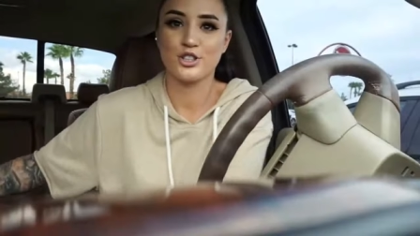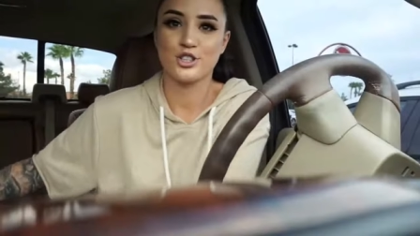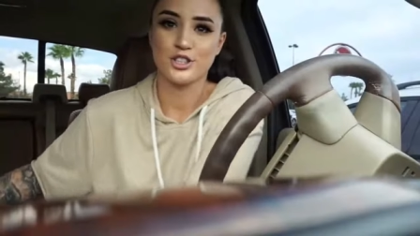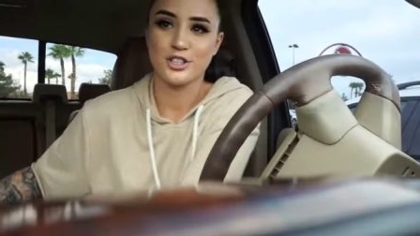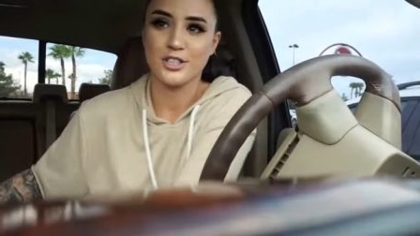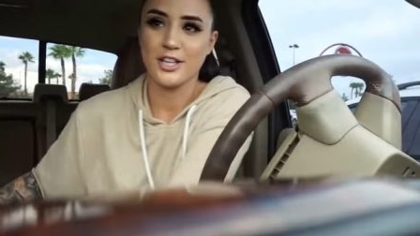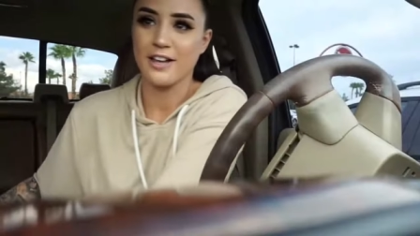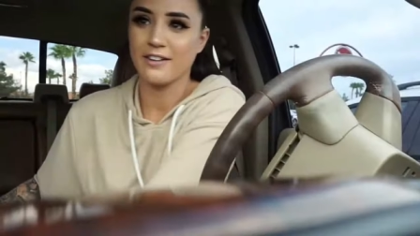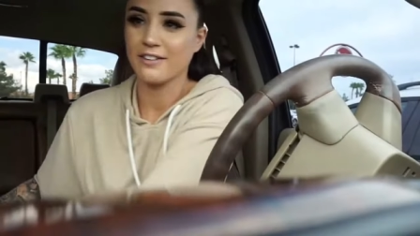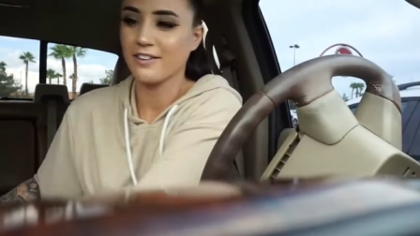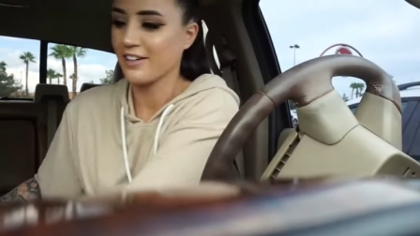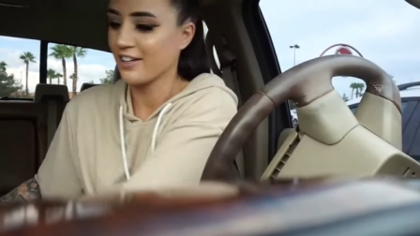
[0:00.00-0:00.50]
just
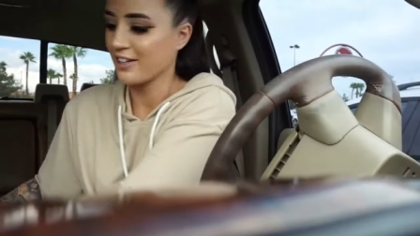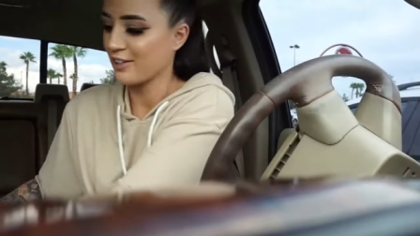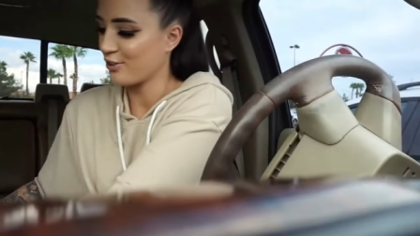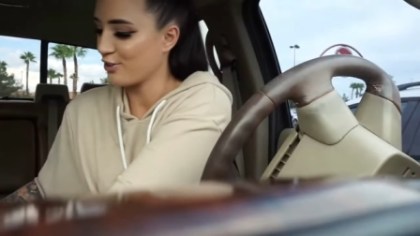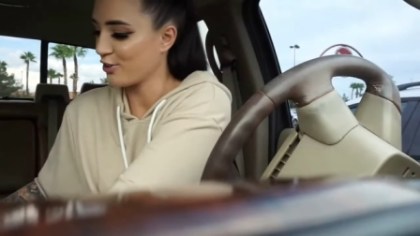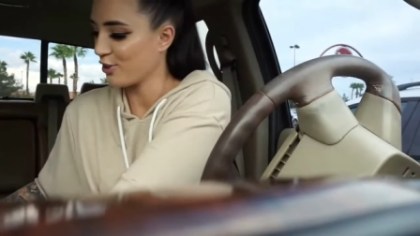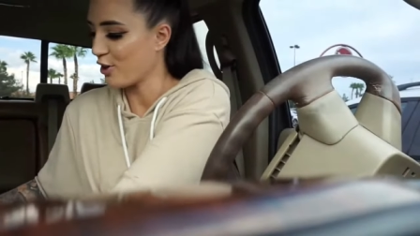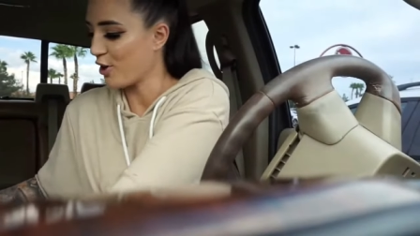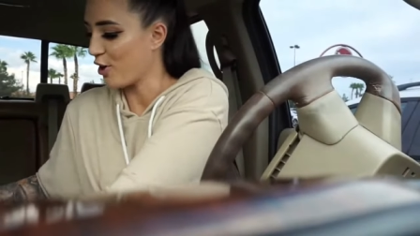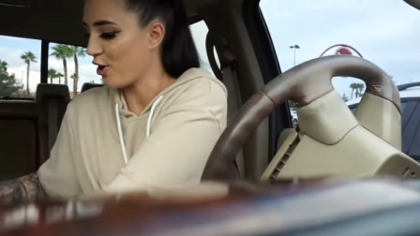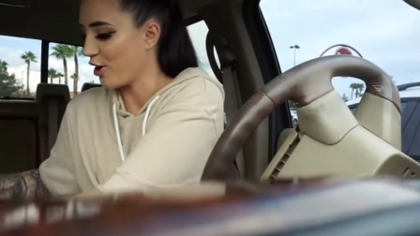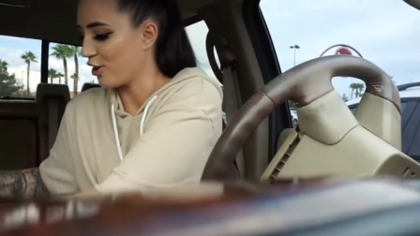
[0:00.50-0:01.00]
yelling in
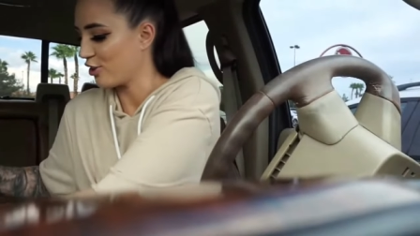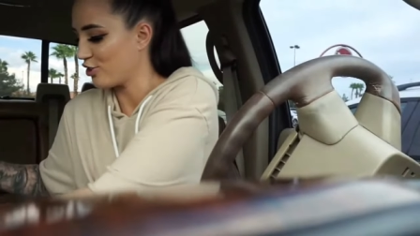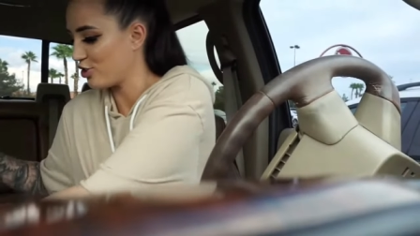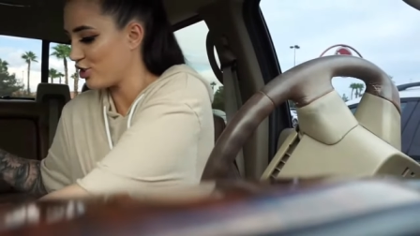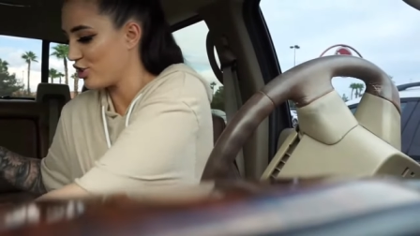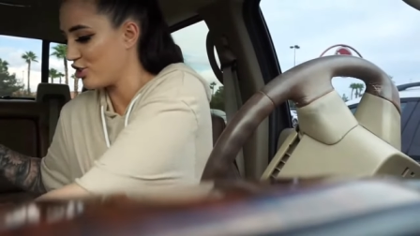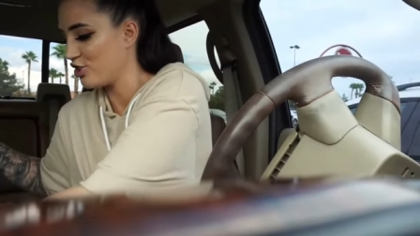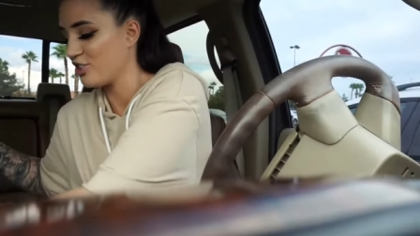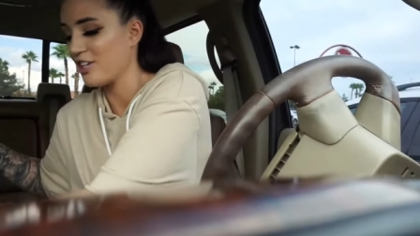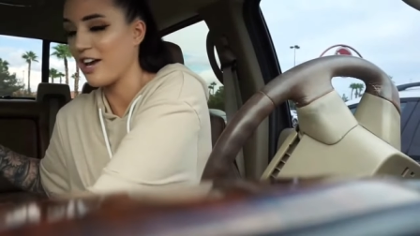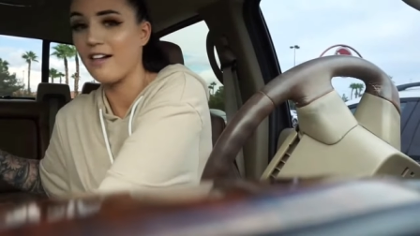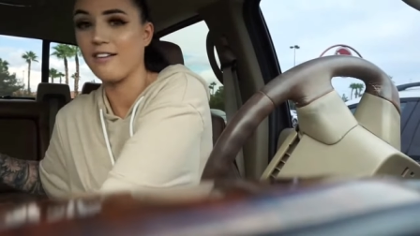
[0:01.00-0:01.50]
her car.
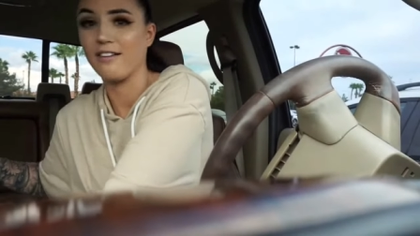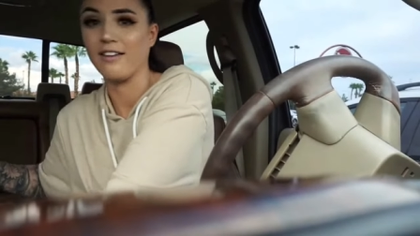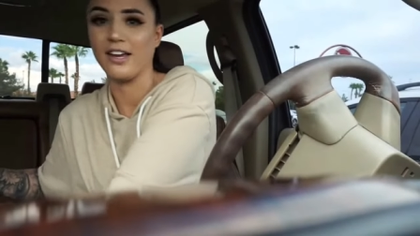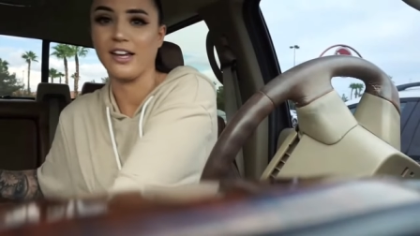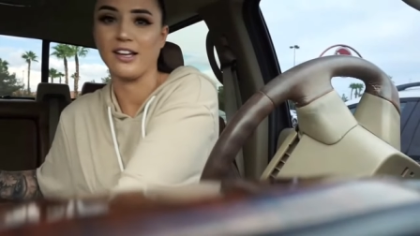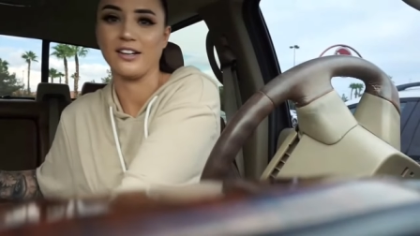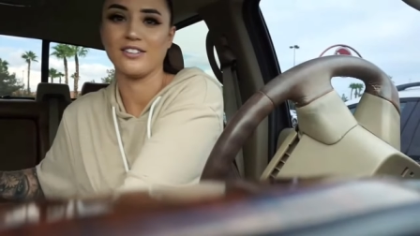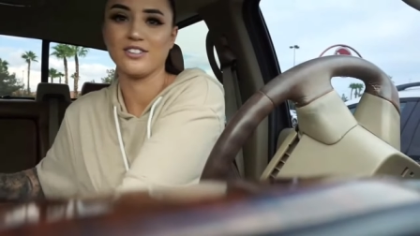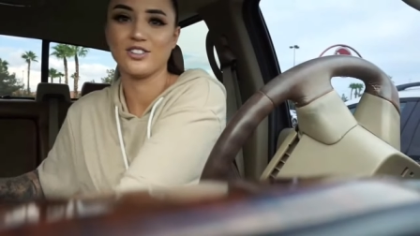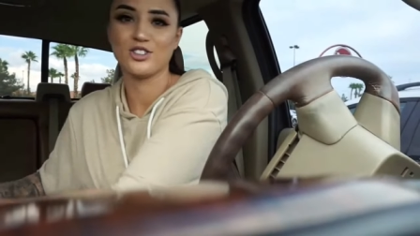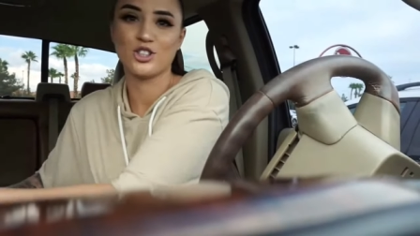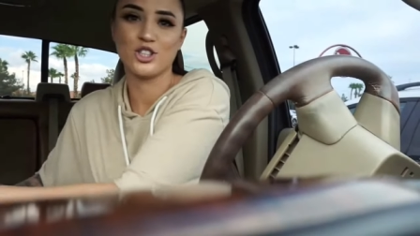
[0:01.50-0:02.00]
She's
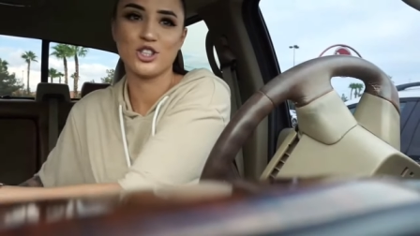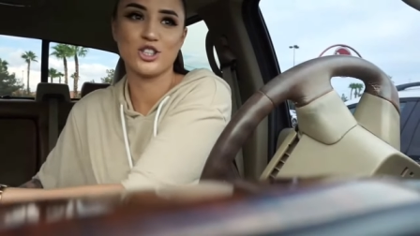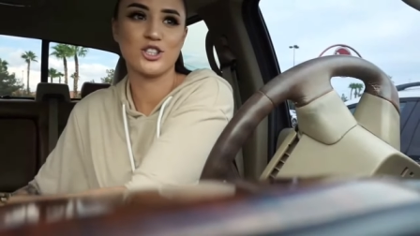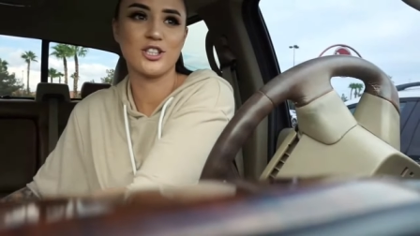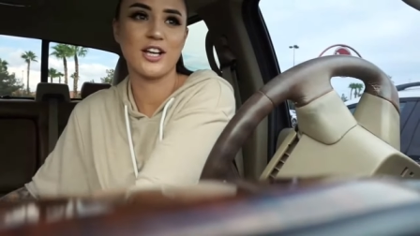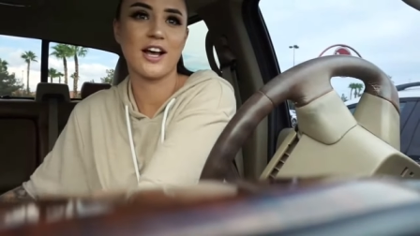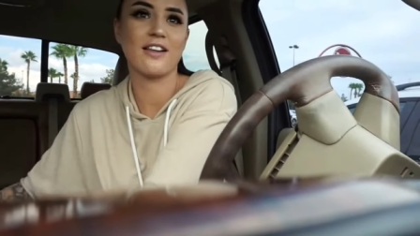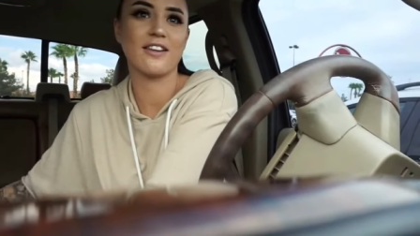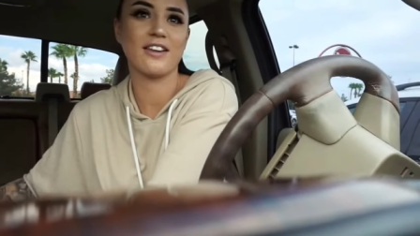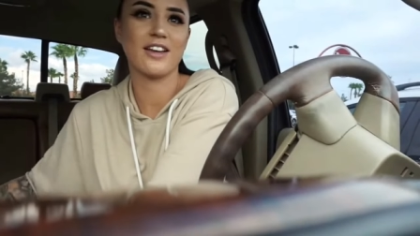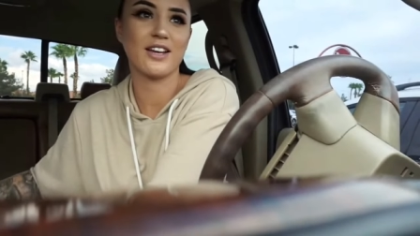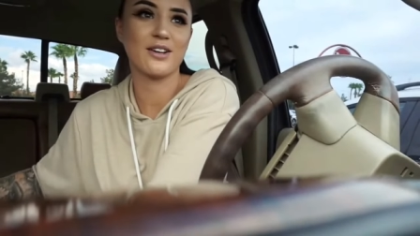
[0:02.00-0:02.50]
yelling. She's
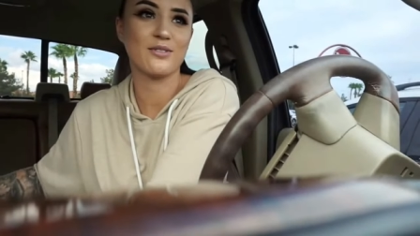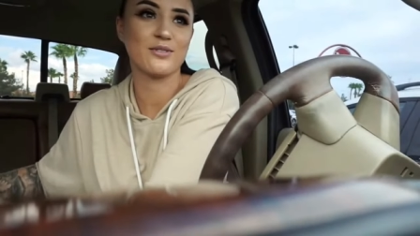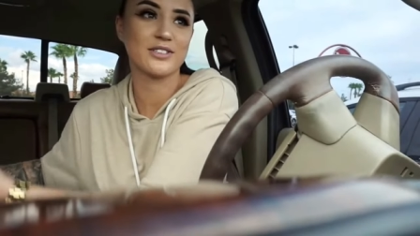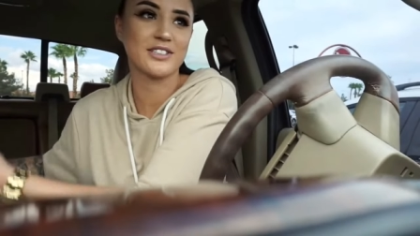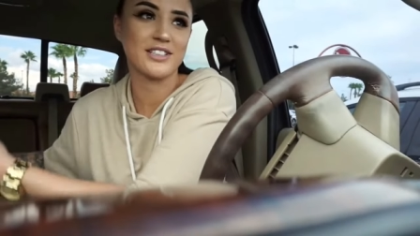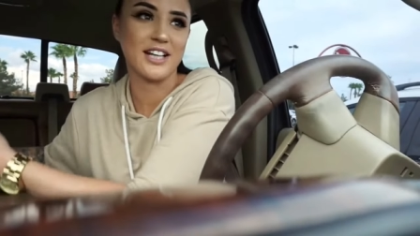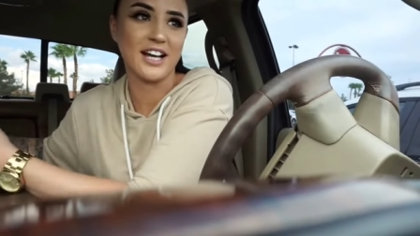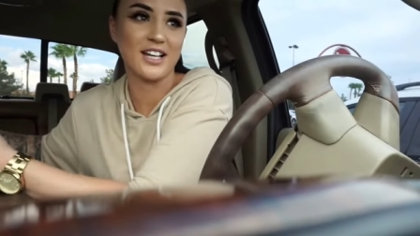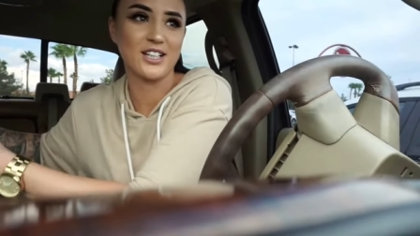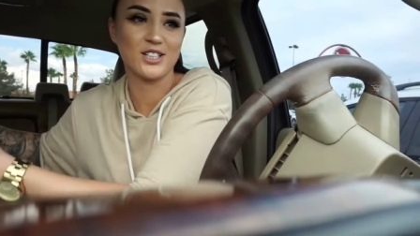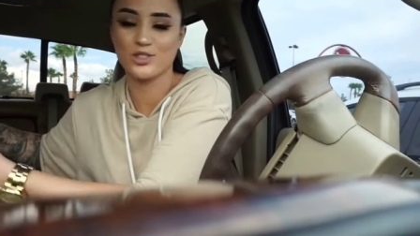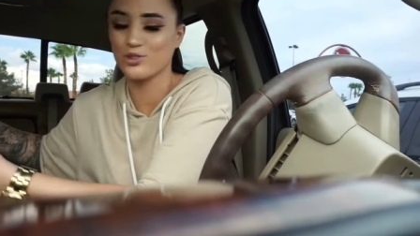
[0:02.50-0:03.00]
yelling with
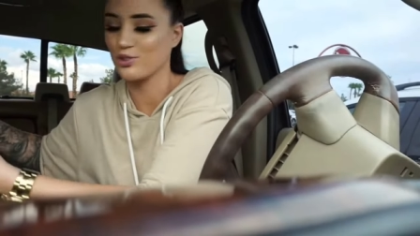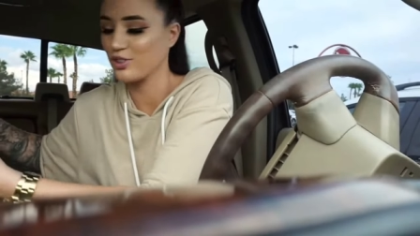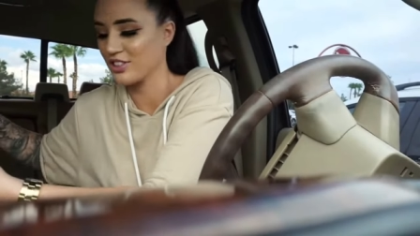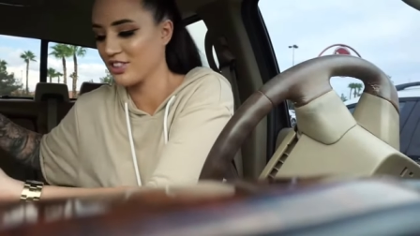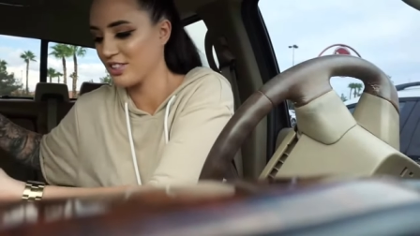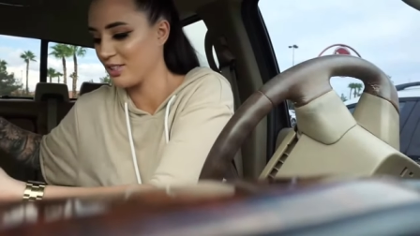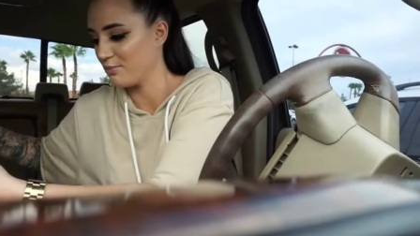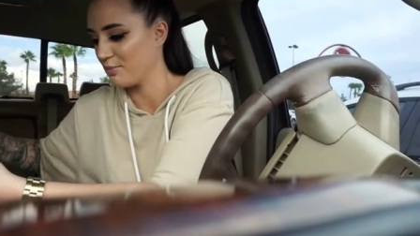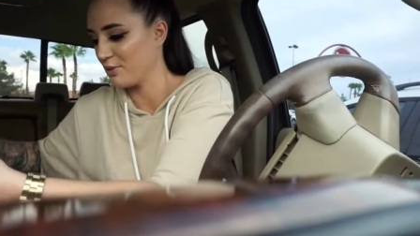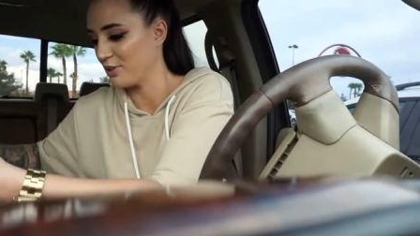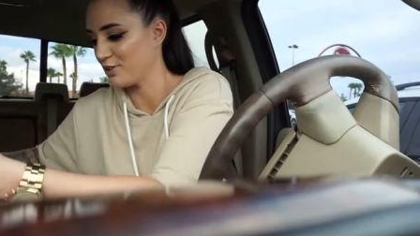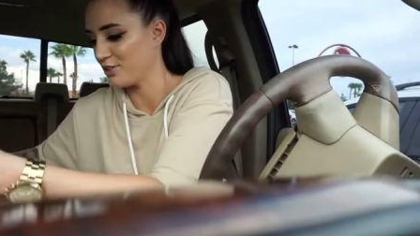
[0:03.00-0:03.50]
dinosaur
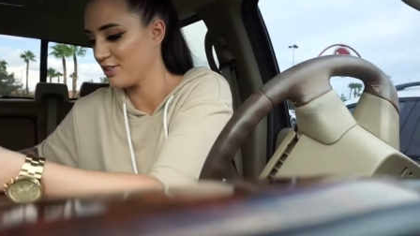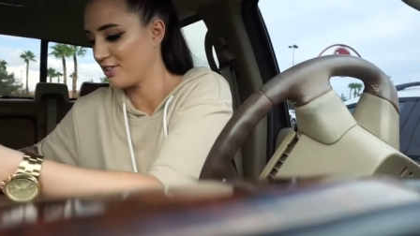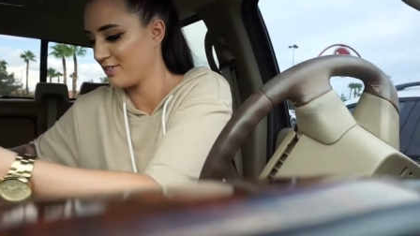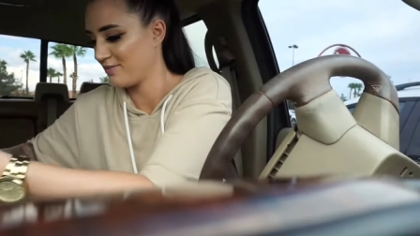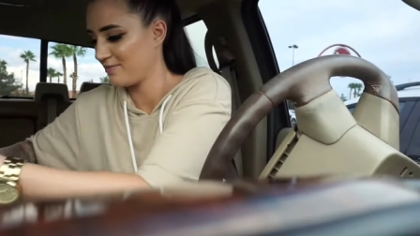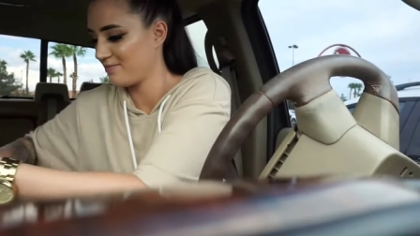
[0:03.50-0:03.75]
slippers.